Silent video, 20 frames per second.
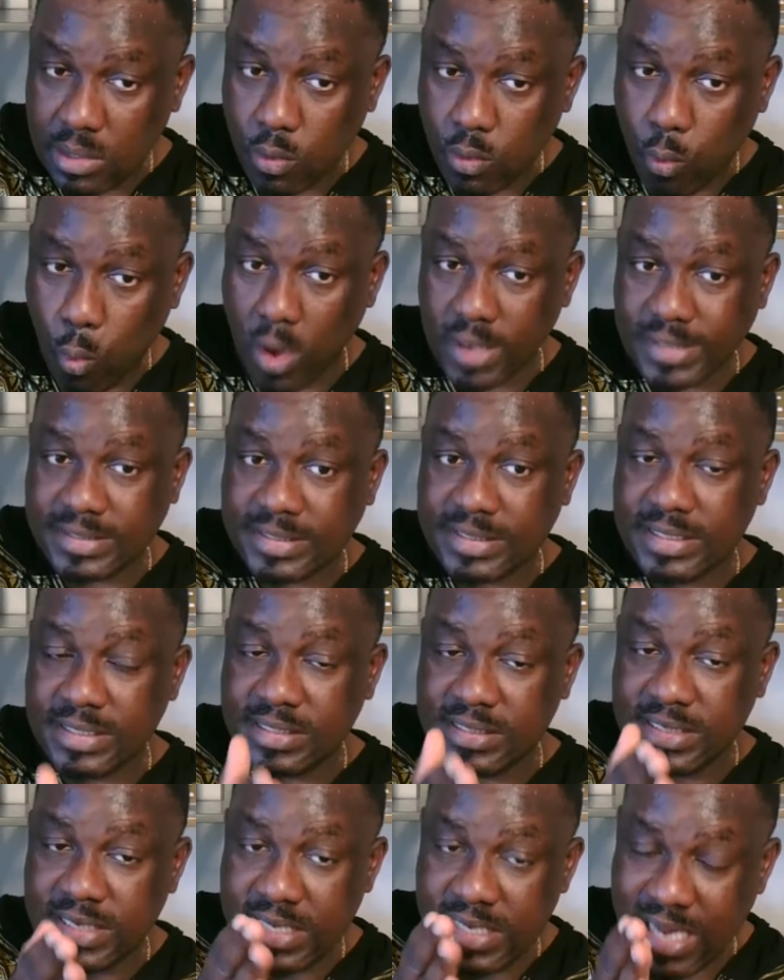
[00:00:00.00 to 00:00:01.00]

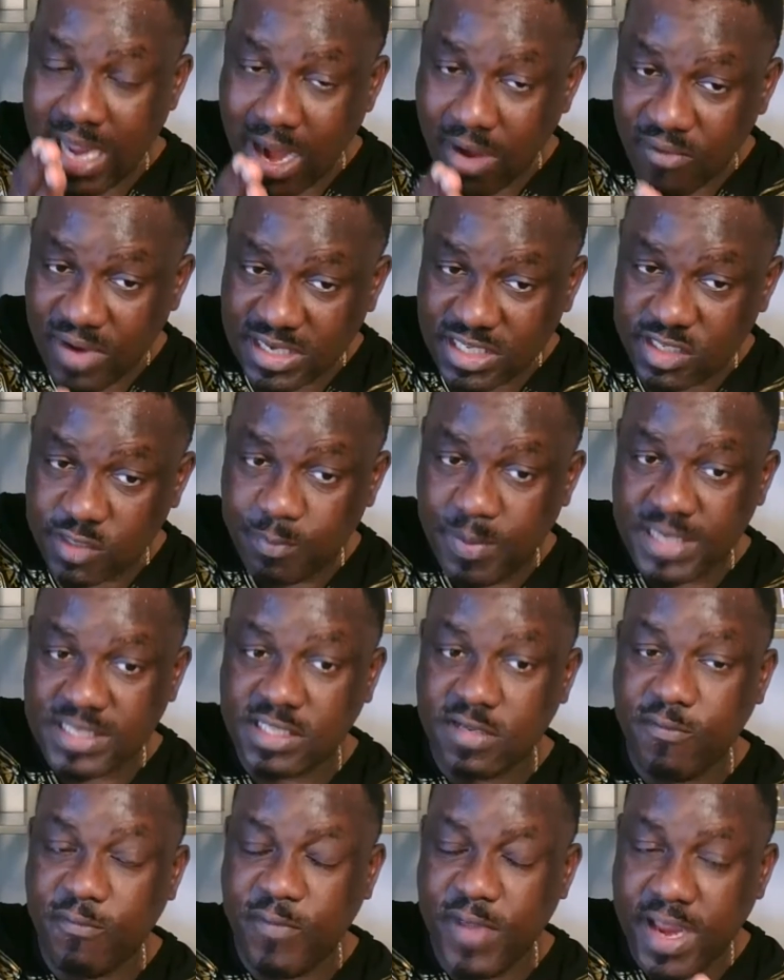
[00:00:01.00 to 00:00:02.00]
quantity, there are
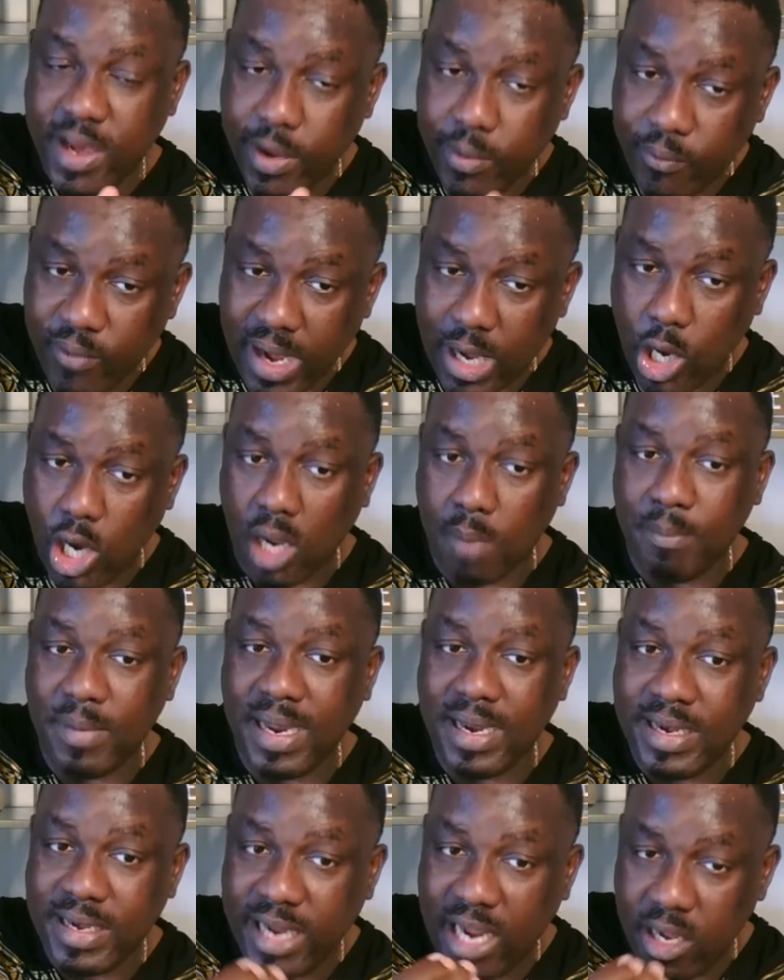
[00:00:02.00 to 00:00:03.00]
specific
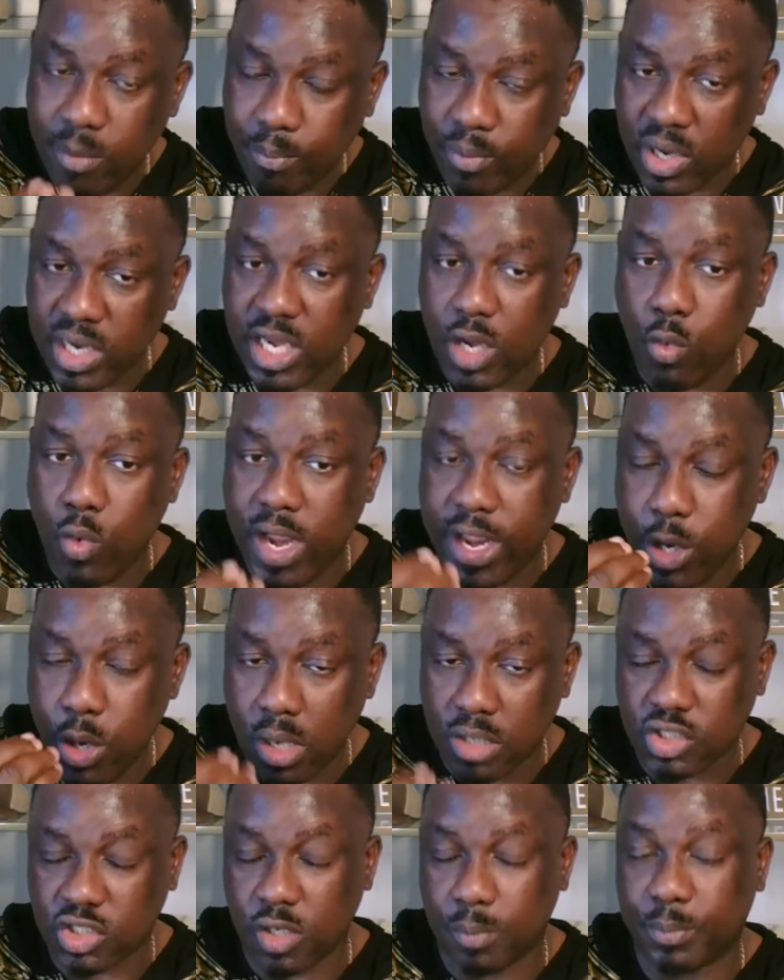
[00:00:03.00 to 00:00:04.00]
recommended body weight
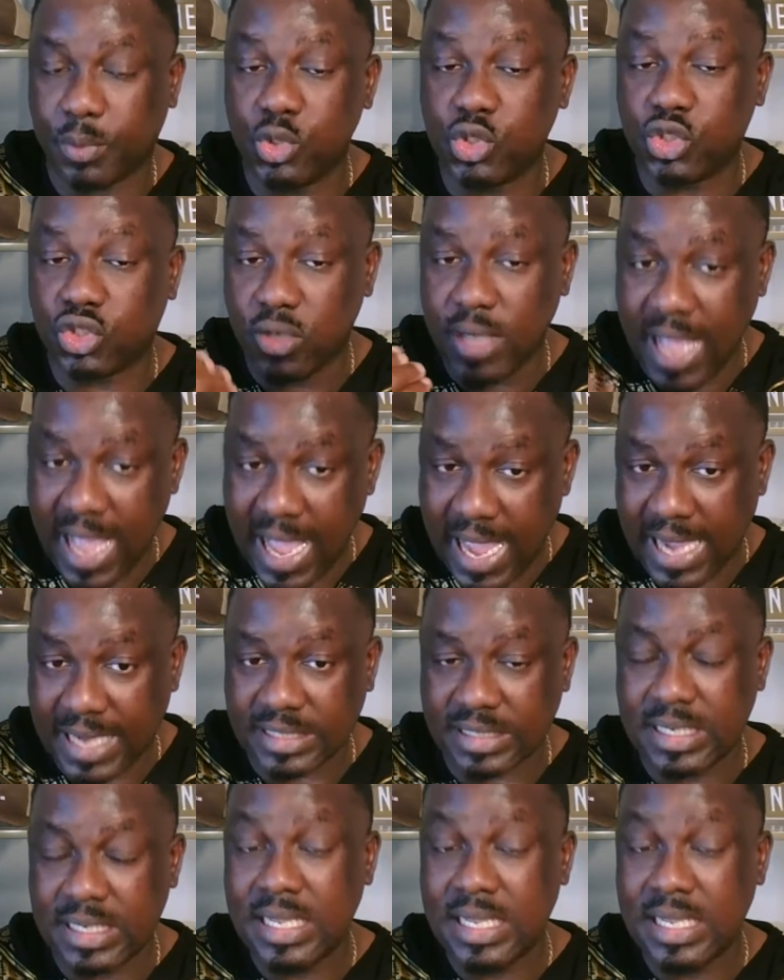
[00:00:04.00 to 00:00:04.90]
you're supposed to add.